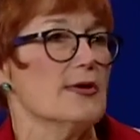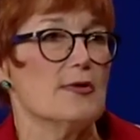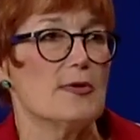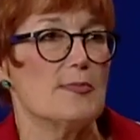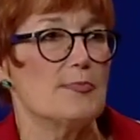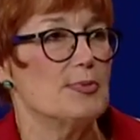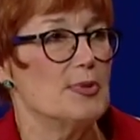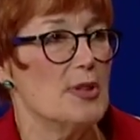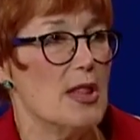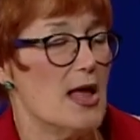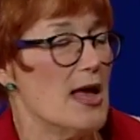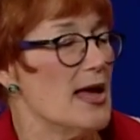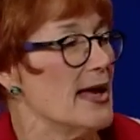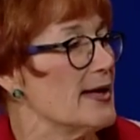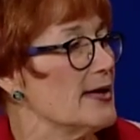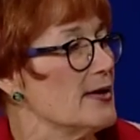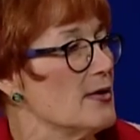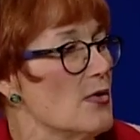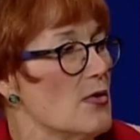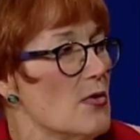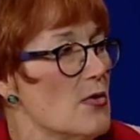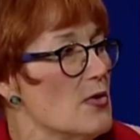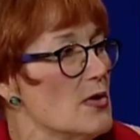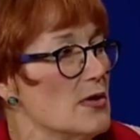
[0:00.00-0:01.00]
applying
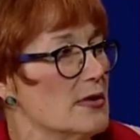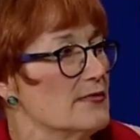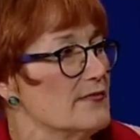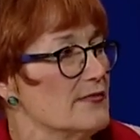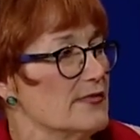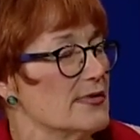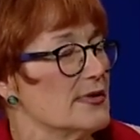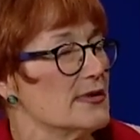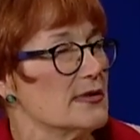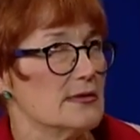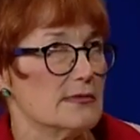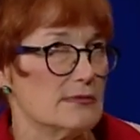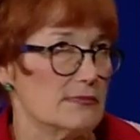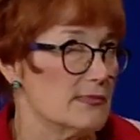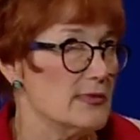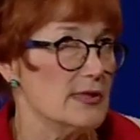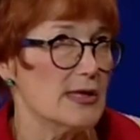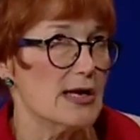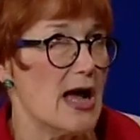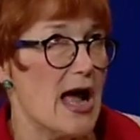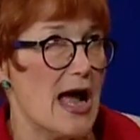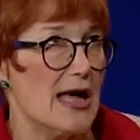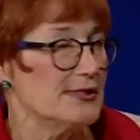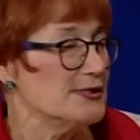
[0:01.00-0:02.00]
all of the
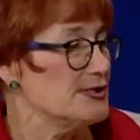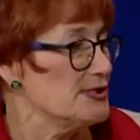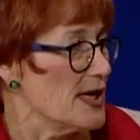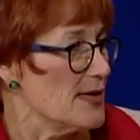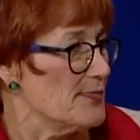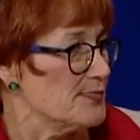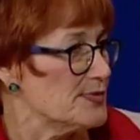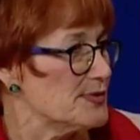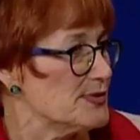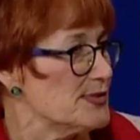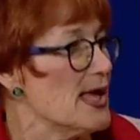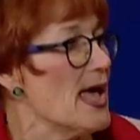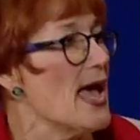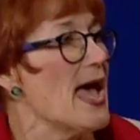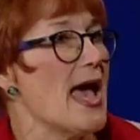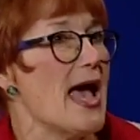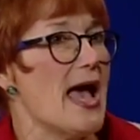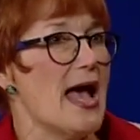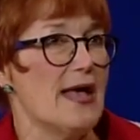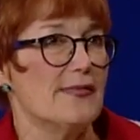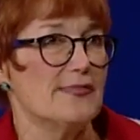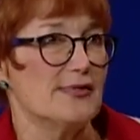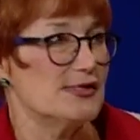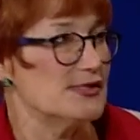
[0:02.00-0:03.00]
concepts
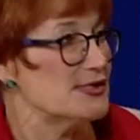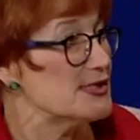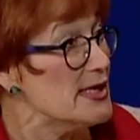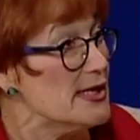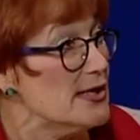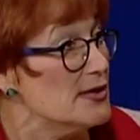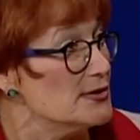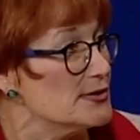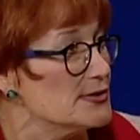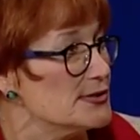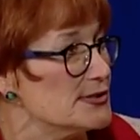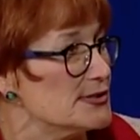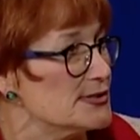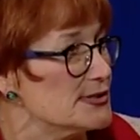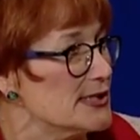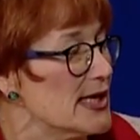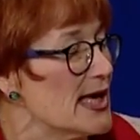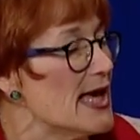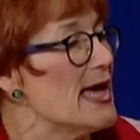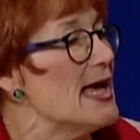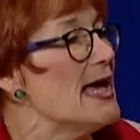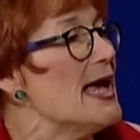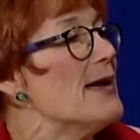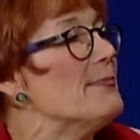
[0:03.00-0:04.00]
and the skills,
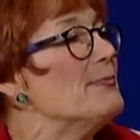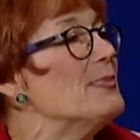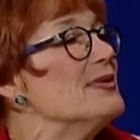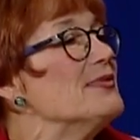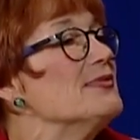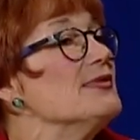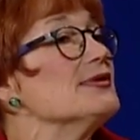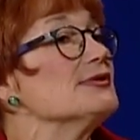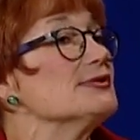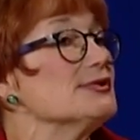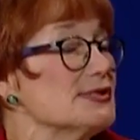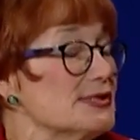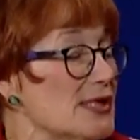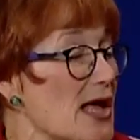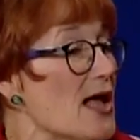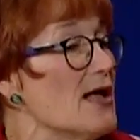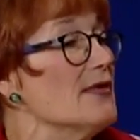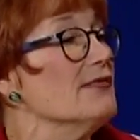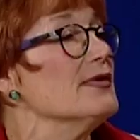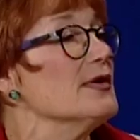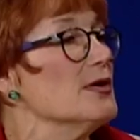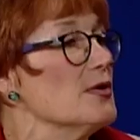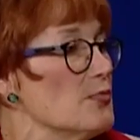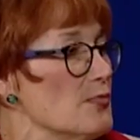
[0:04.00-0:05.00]
but they're
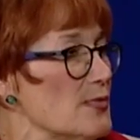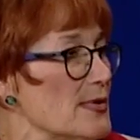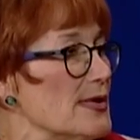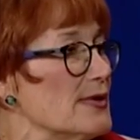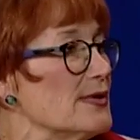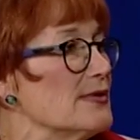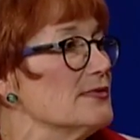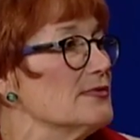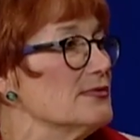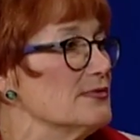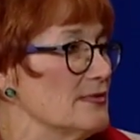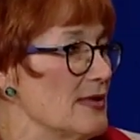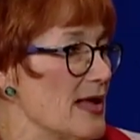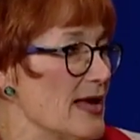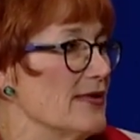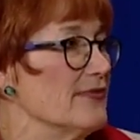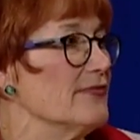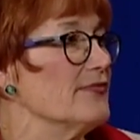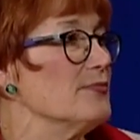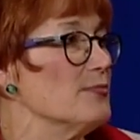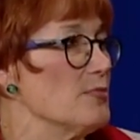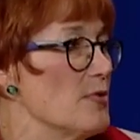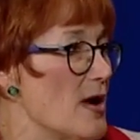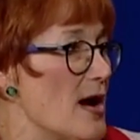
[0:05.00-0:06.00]
solving a real
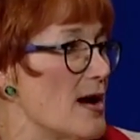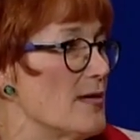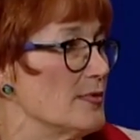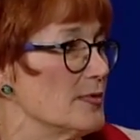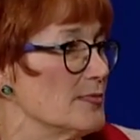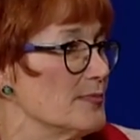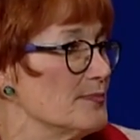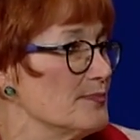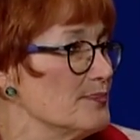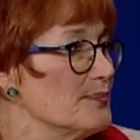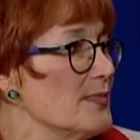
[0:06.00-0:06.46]
life problem.